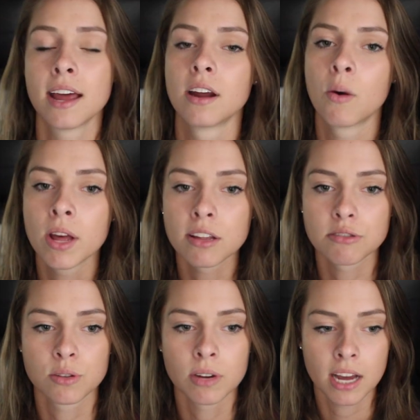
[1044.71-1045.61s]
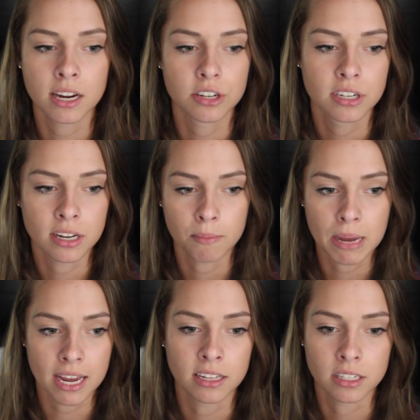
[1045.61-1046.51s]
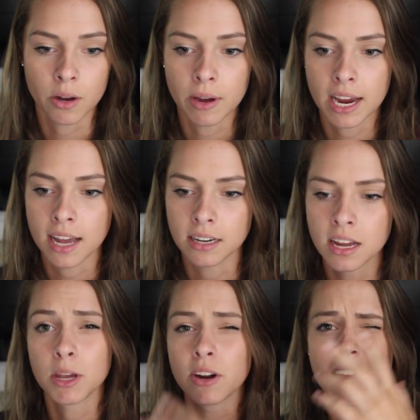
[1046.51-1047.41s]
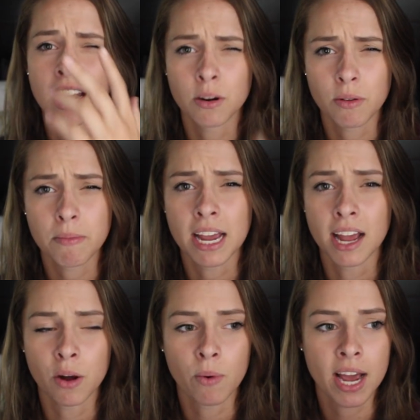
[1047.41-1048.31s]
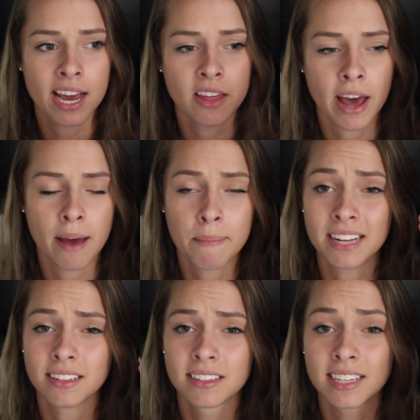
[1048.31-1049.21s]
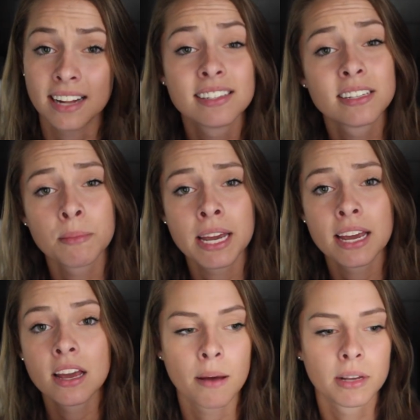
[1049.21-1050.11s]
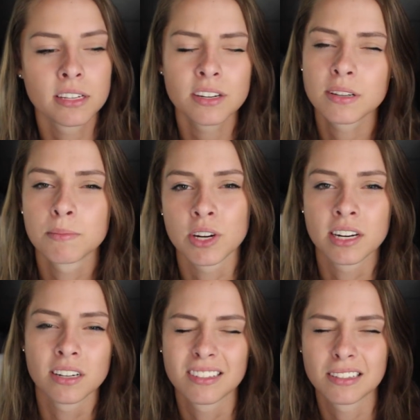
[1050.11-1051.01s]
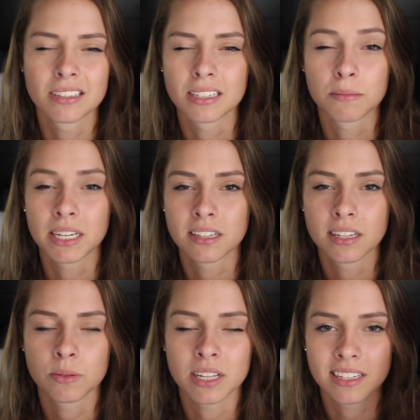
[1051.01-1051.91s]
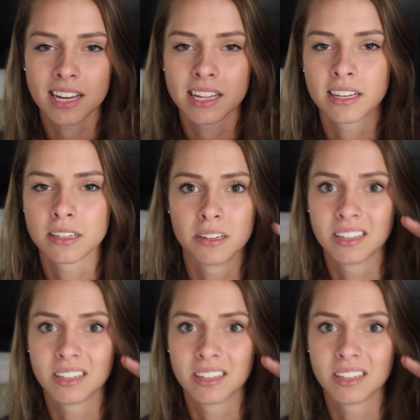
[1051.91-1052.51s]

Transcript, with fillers: And Will just really understood me and Zoe and communicated with me in a way that made sense to me. Um, Cause you know some trainers, it doesn't make sense when they say things and